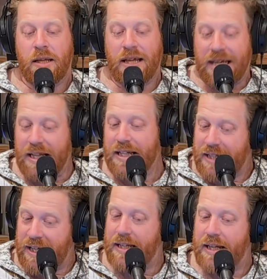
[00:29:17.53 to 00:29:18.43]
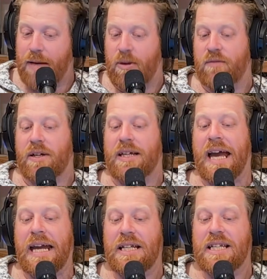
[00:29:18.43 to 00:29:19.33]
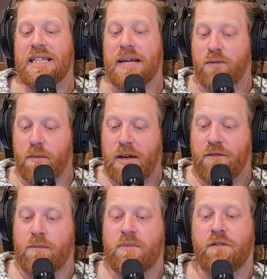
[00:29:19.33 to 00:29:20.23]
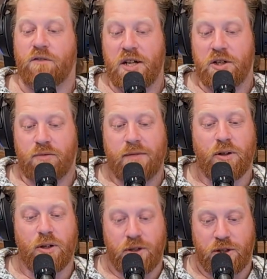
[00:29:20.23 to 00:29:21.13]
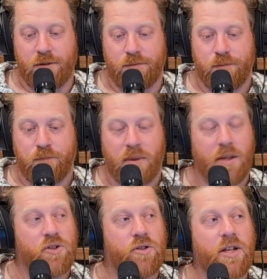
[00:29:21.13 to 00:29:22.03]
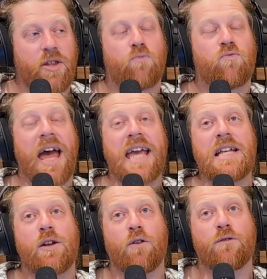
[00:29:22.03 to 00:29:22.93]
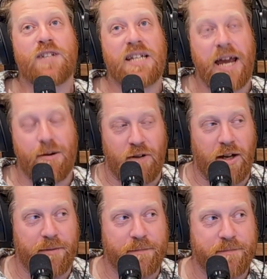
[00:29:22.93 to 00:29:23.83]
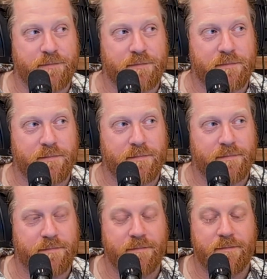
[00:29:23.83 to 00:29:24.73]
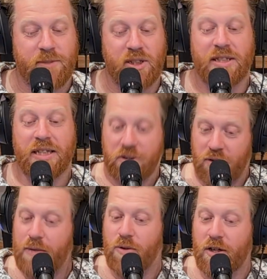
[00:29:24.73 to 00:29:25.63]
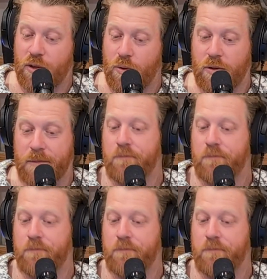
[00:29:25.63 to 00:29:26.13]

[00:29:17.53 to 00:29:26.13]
The guillotine, however, gained its infamy from the French Revolution during the Reign of Terror, which is literally what it's called.